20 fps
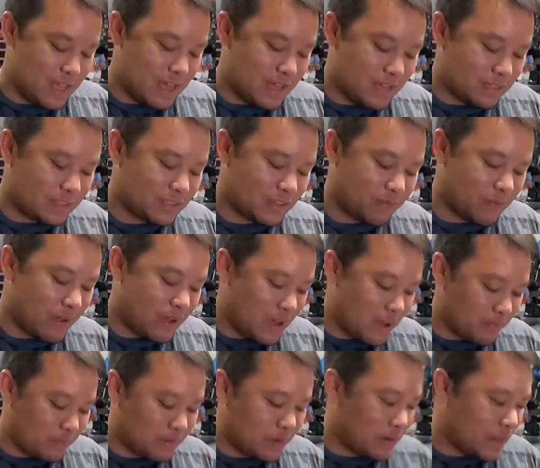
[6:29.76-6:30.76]
yeah, so I'm
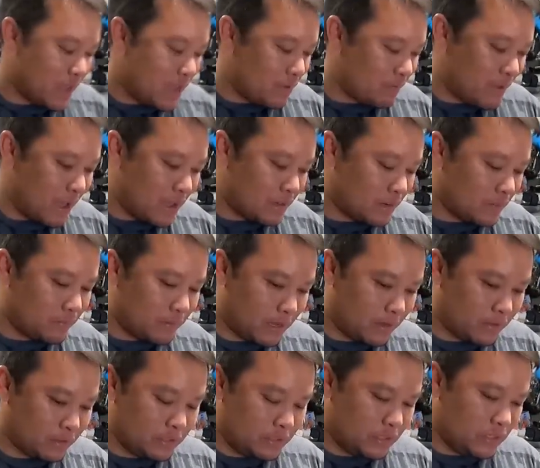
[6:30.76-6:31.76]
gonna have Adam
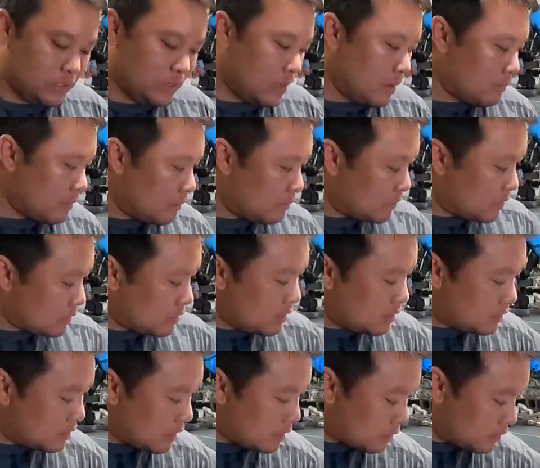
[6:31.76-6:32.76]
like continue. I'm just
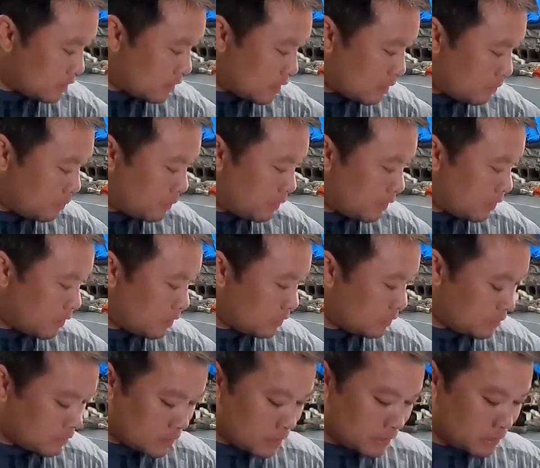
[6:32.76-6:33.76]
gonna set the
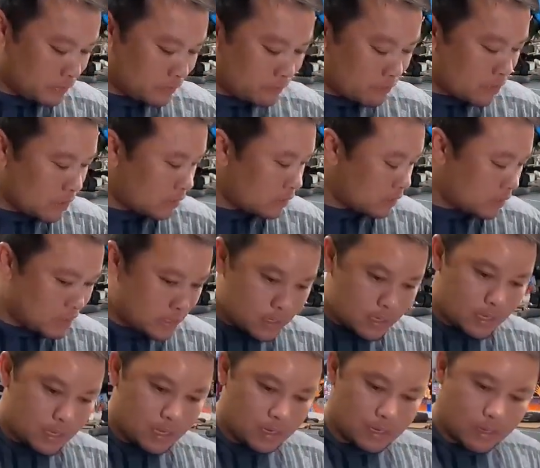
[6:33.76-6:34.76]
preload on the front,
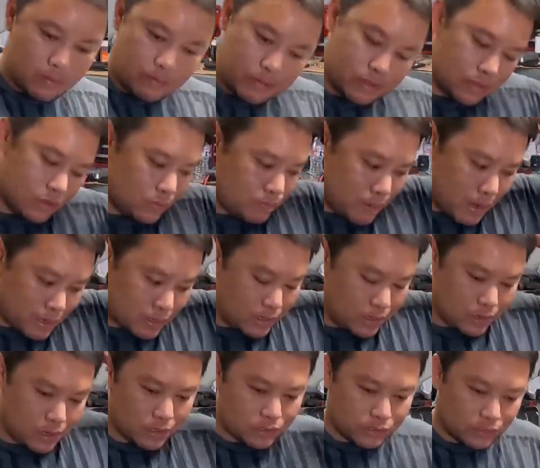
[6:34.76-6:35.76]
and then I'm just gonna go back
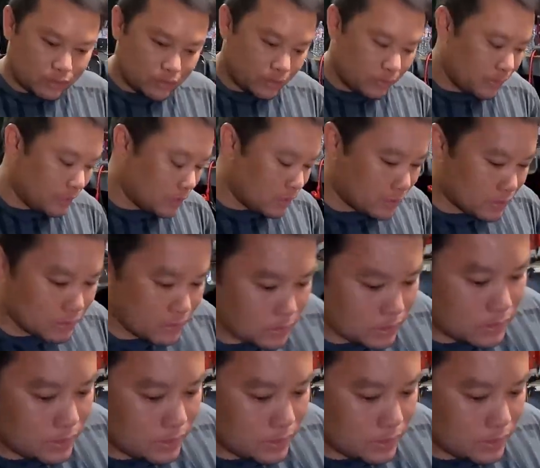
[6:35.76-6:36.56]
here also on the rear.